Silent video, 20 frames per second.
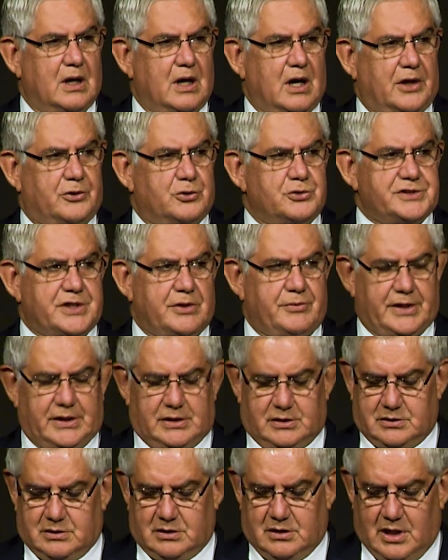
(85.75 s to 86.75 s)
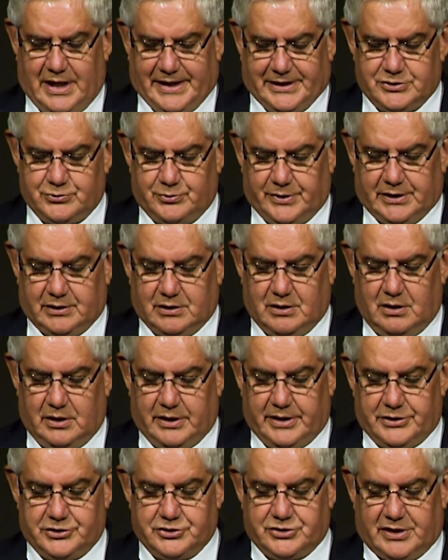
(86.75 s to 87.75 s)
I'd also like to
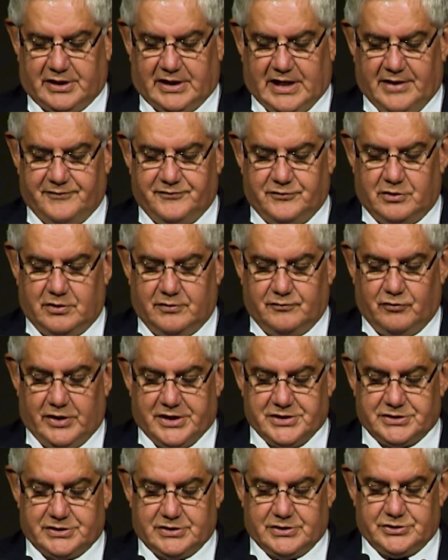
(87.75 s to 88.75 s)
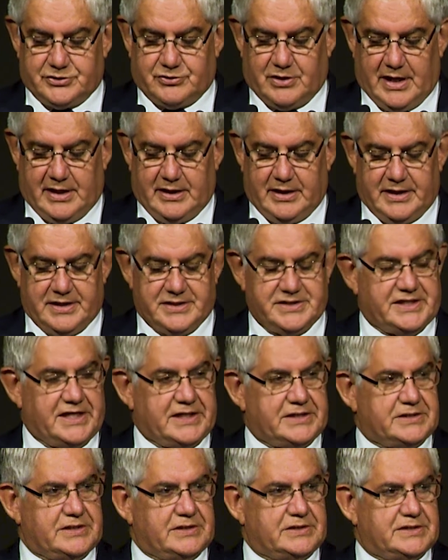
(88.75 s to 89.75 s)
acknowledge the Governor of Western Australia, His
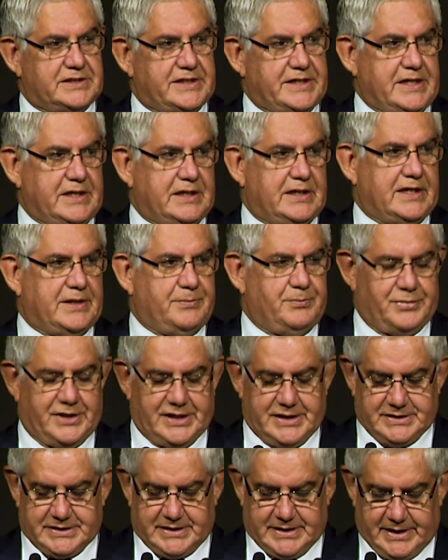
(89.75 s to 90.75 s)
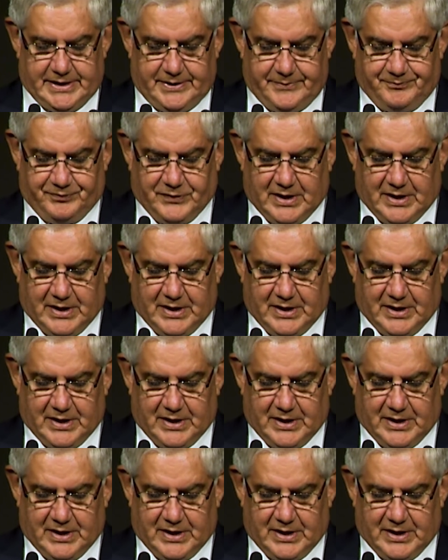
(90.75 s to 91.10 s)
Excellency Kim Beazley,